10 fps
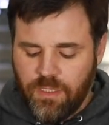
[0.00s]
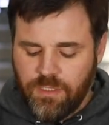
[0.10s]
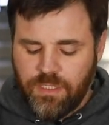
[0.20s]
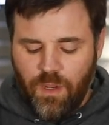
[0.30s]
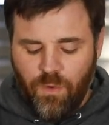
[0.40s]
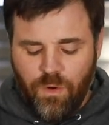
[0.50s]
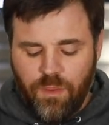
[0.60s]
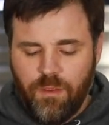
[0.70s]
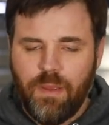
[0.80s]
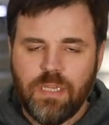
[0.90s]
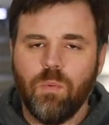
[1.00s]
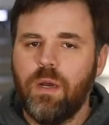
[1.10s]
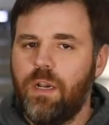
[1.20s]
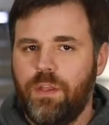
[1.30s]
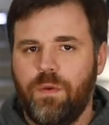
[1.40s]
So the best
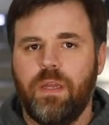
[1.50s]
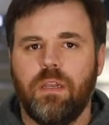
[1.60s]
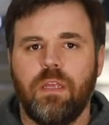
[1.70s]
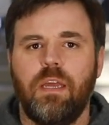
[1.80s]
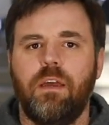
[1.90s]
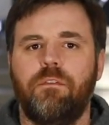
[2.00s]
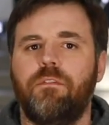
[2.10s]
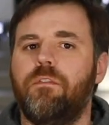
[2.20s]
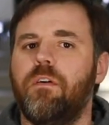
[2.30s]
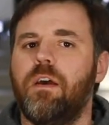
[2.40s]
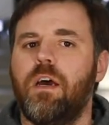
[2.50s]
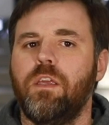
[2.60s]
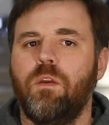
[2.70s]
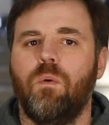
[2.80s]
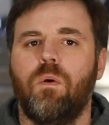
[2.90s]
way to do it, if
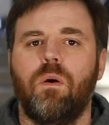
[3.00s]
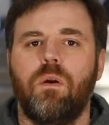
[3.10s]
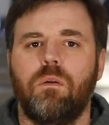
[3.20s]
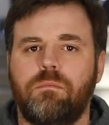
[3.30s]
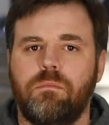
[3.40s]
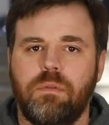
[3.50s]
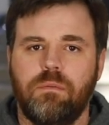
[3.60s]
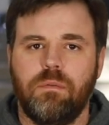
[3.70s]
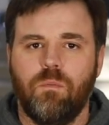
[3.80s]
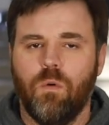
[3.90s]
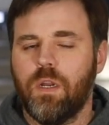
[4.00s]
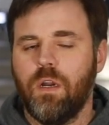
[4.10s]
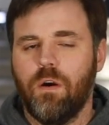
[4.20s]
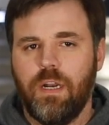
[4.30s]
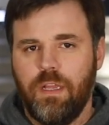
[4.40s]
you are
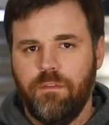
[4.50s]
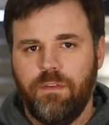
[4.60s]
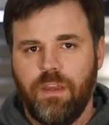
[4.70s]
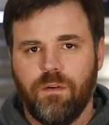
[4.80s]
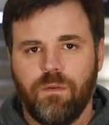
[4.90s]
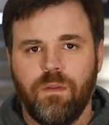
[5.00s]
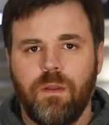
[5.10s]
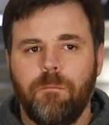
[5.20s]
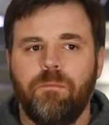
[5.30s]
working on it in the vehicle,